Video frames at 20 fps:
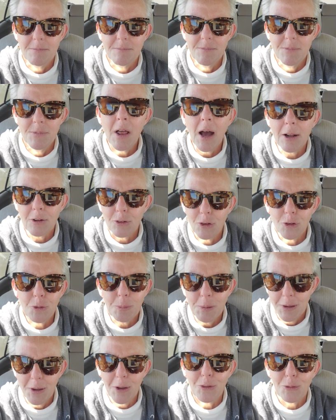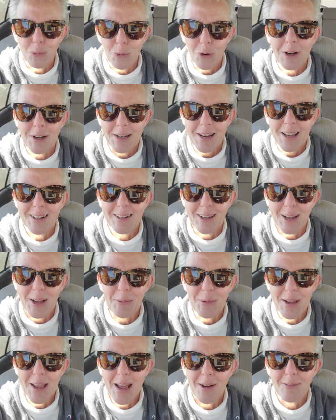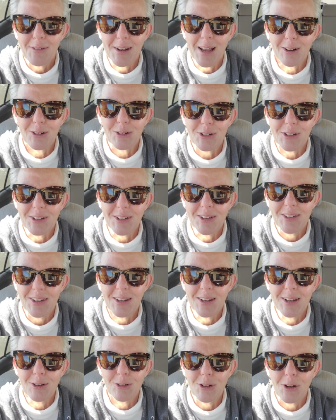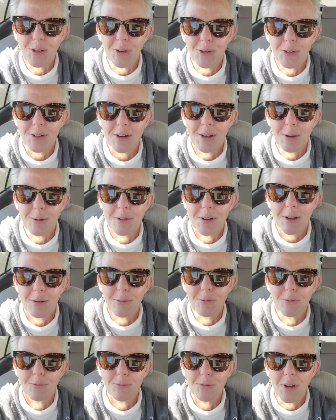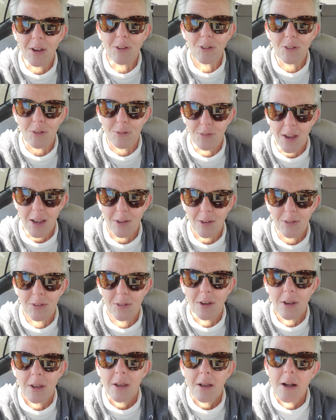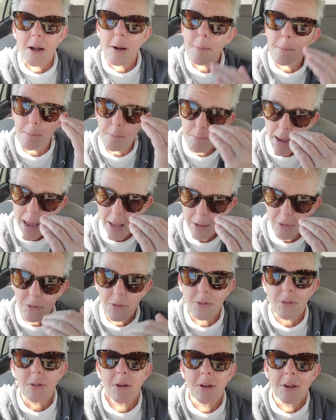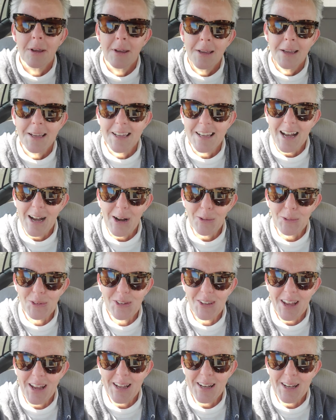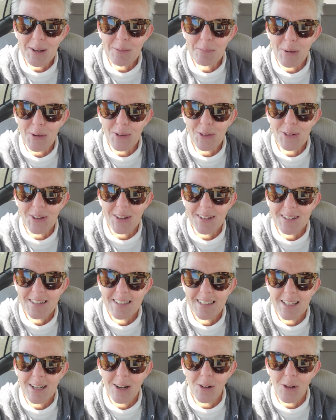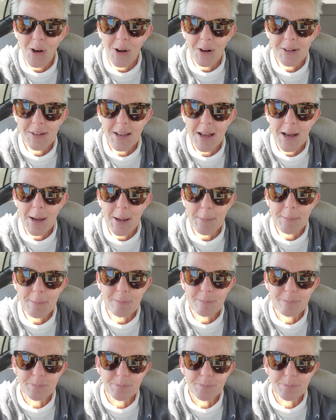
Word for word: not just because we're connecting and we haven't actually seen each other in face to face masked outside in person in a long time